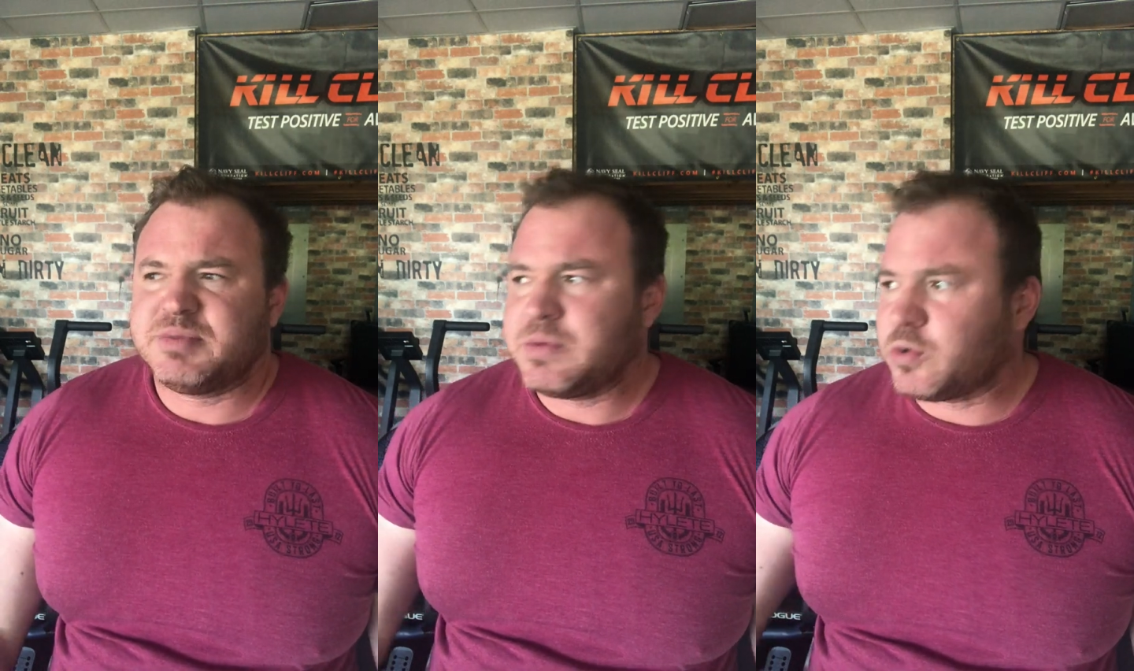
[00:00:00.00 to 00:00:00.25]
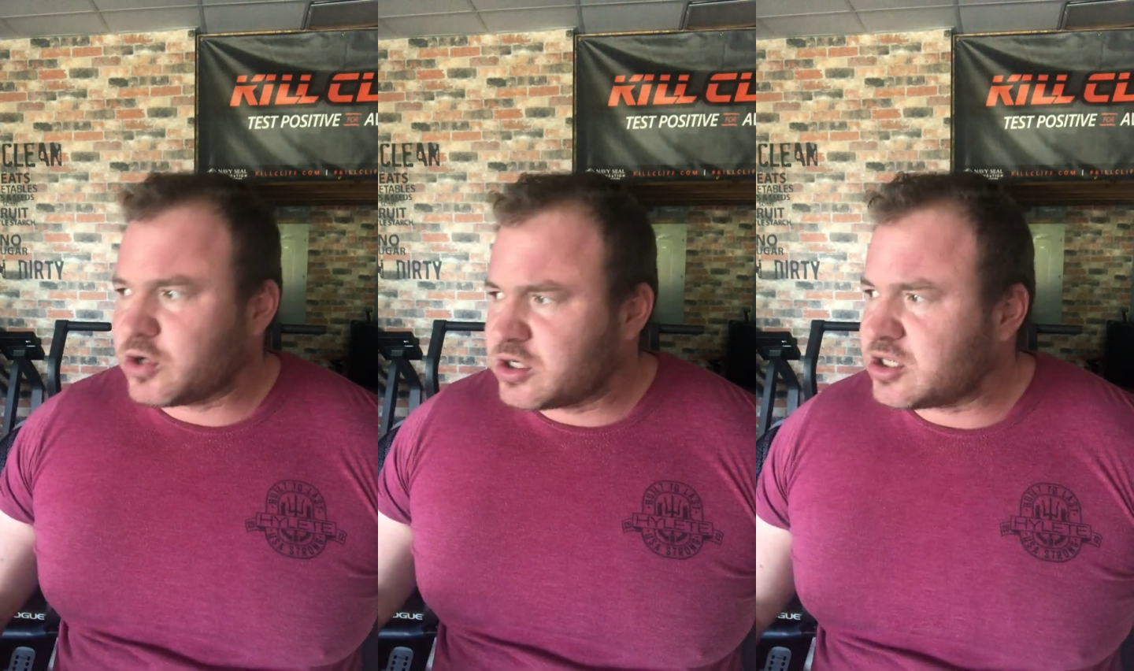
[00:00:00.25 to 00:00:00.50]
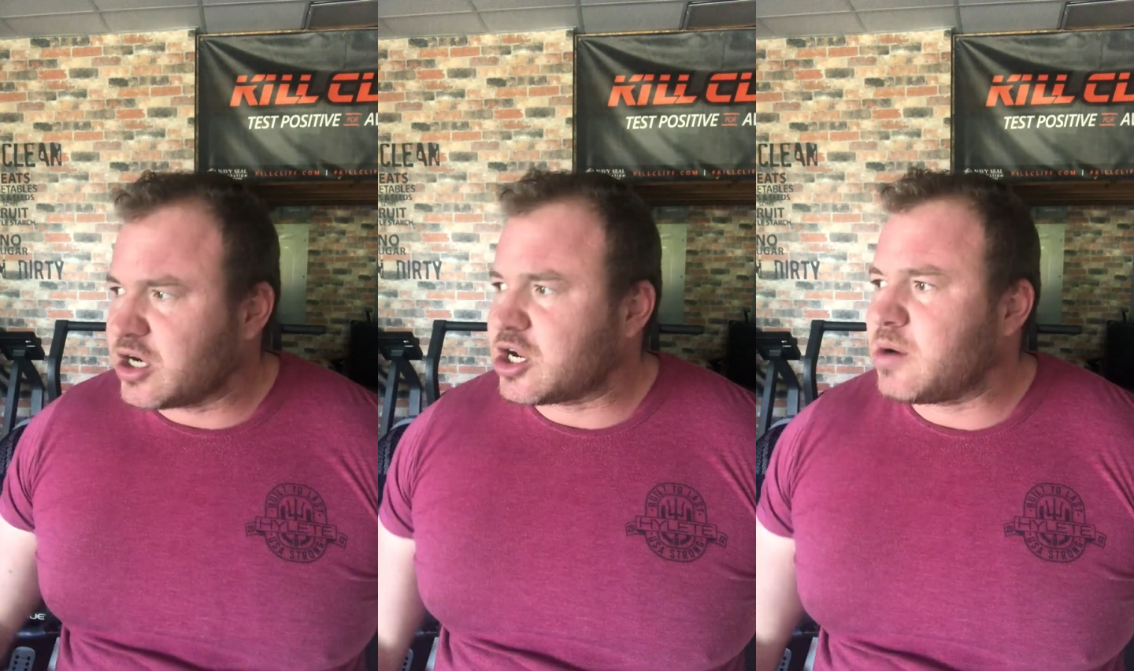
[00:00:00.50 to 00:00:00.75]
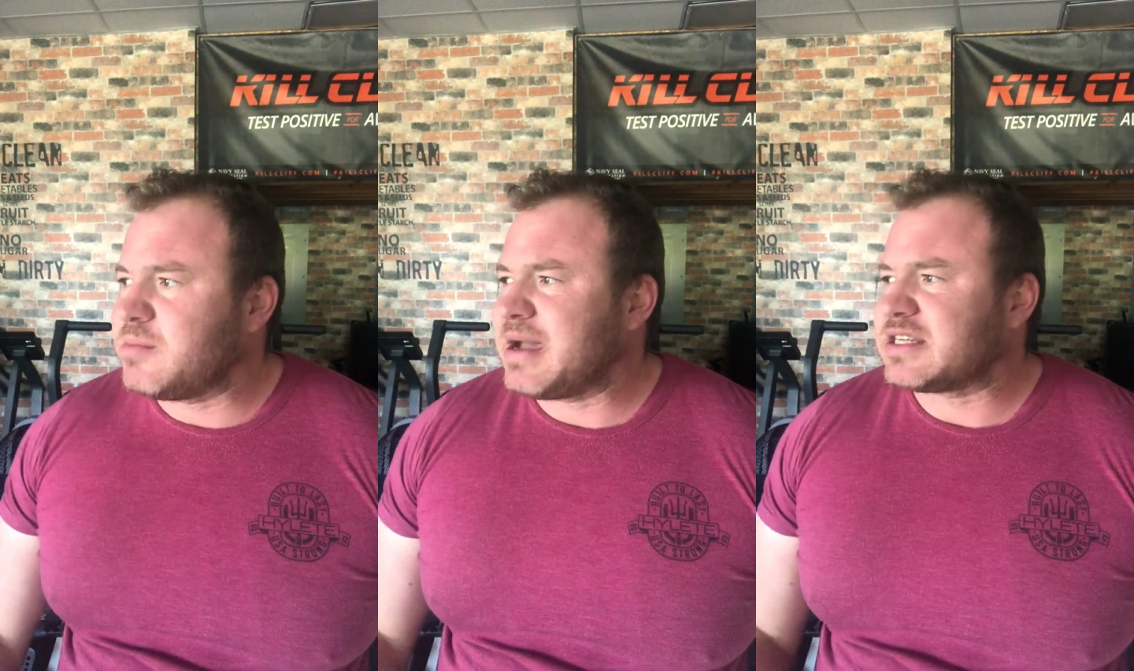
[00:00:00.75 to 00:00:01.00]
people were going to start
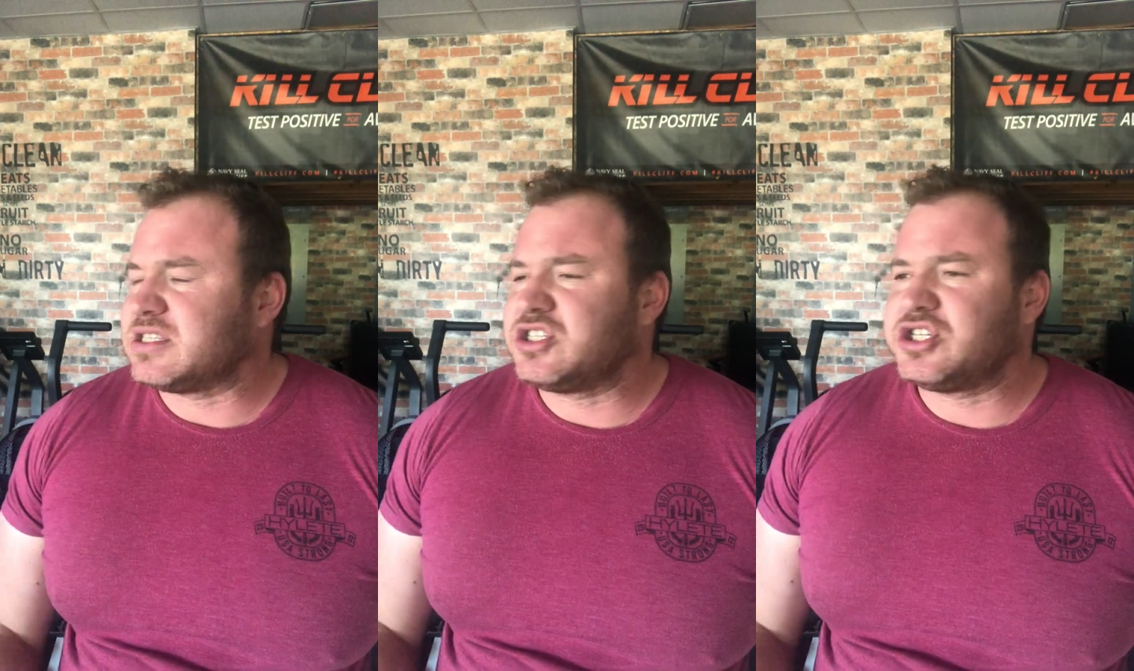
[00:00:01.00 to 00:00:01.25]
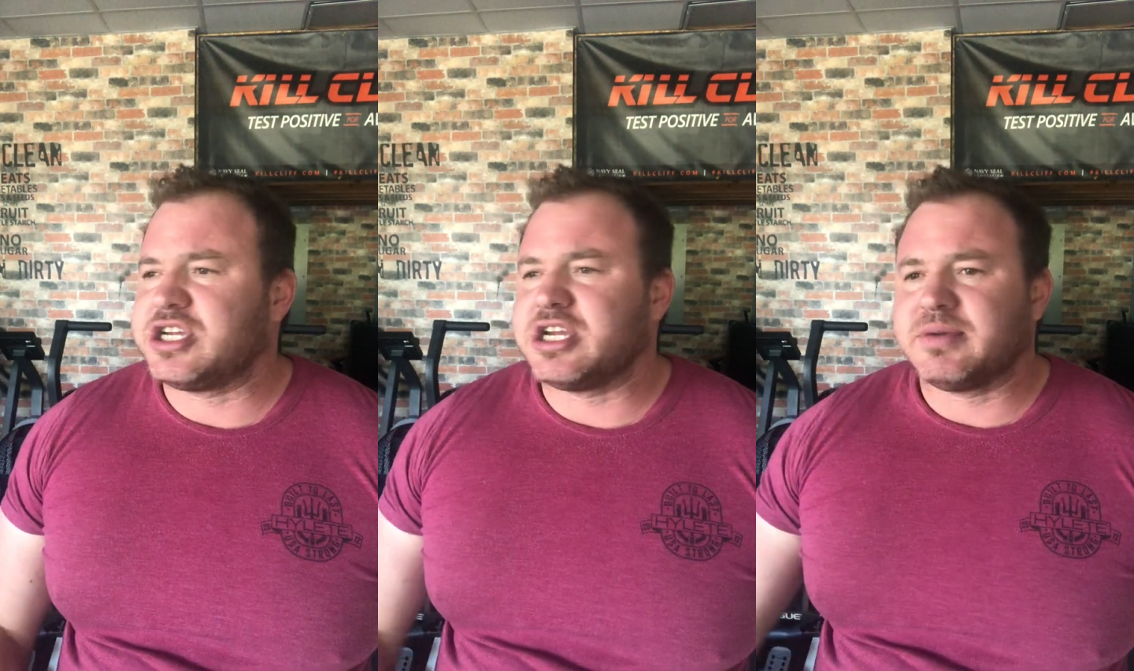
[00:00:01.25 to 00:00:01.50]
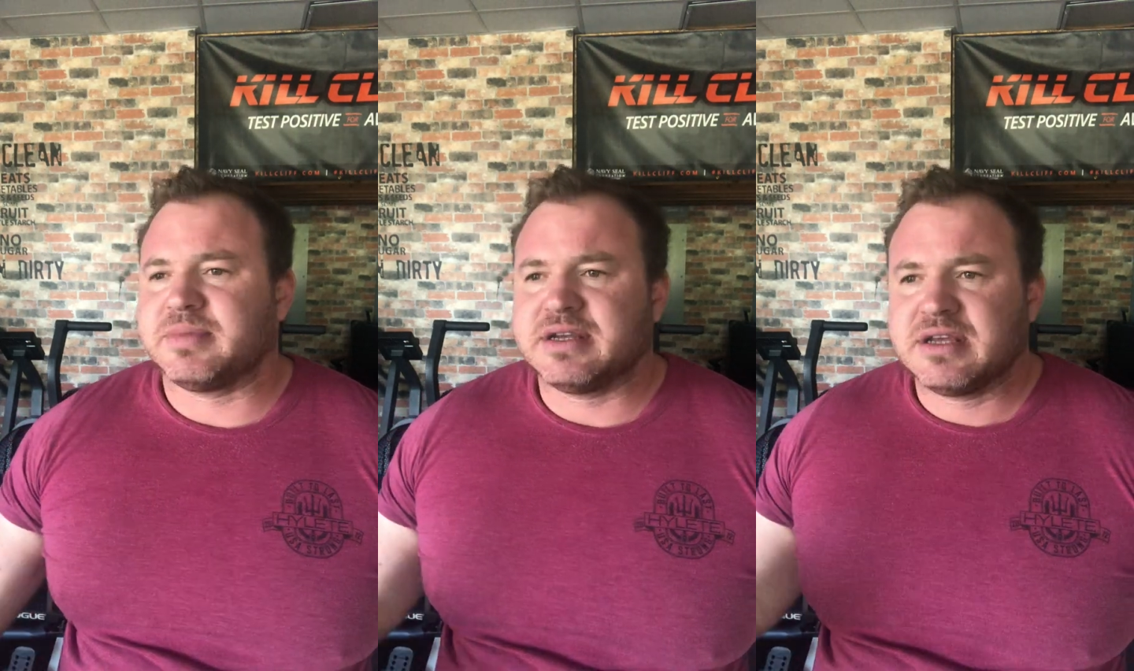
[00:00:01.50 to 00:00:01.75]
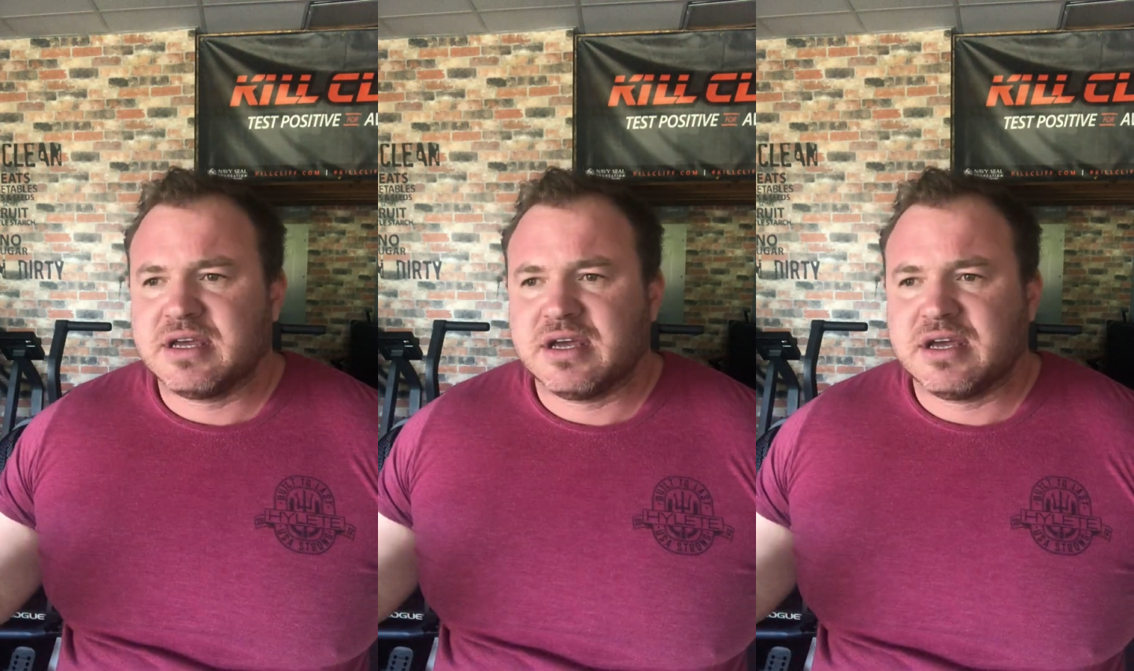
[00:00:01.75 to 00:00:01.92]
coming back to the gym, and